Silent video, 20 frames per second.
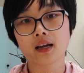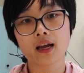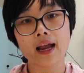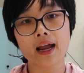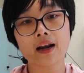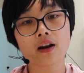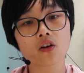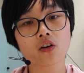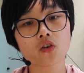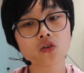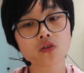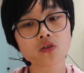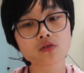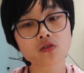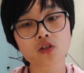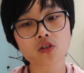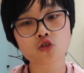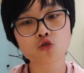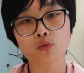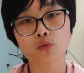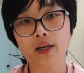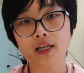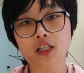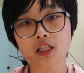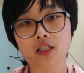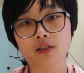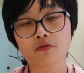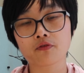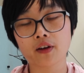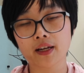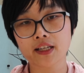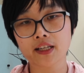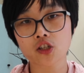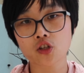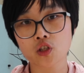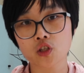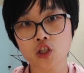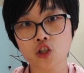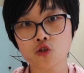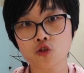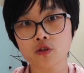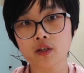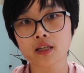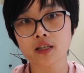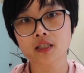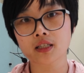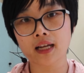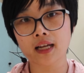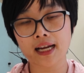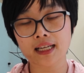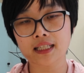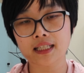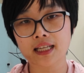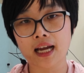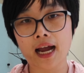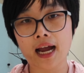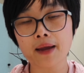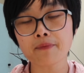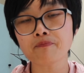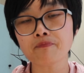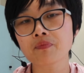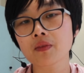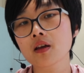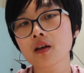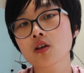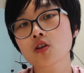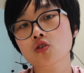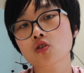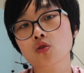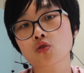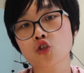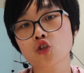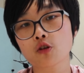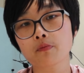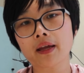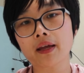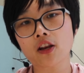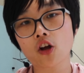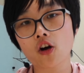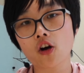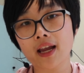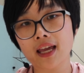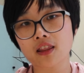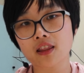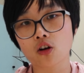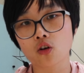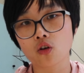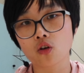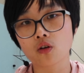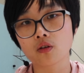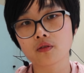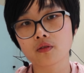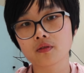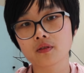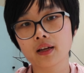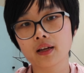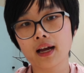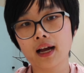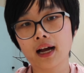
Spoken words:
and her financial situation at the time. So she may not get the loan